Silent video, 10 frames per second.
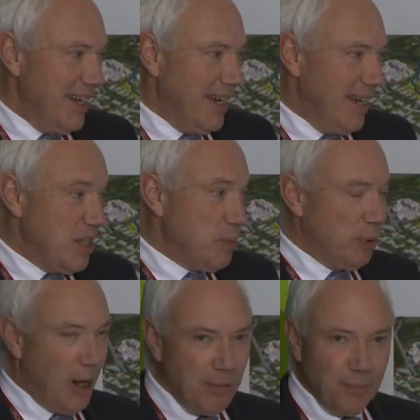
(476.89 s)
It's
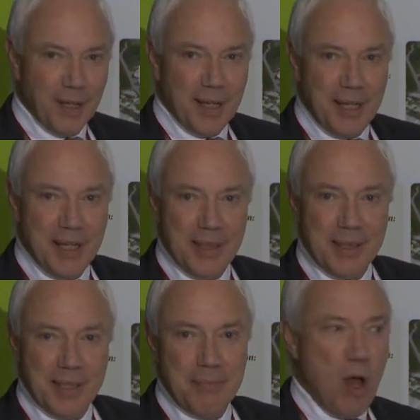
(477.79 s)
probably
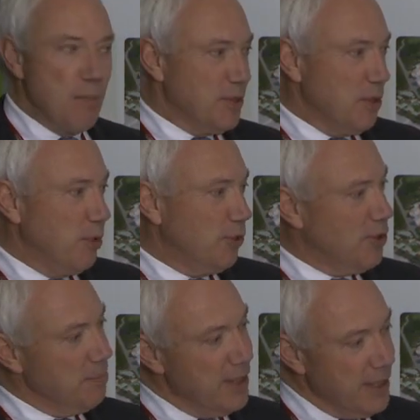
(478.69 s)
the moment at which
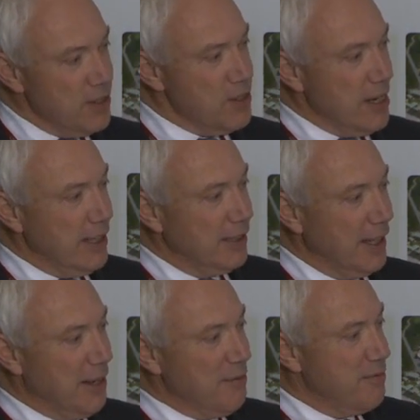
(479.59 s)
the biggest
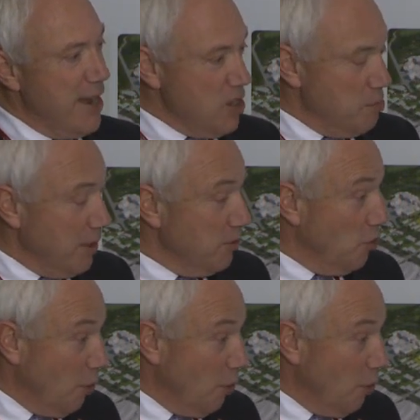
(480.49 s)
single investment,